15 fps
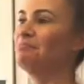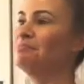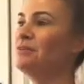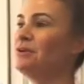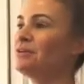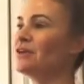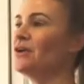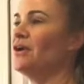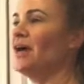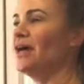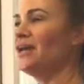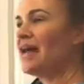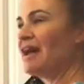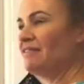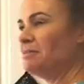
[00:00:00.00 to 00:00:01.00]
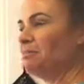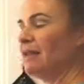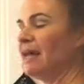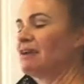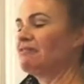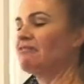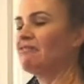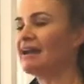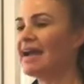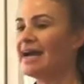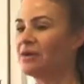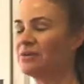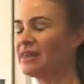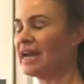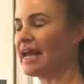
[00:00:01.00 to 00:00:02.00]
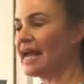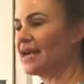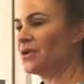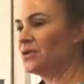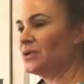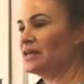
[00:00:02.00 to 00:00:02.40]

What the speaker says: So have a play around that angle.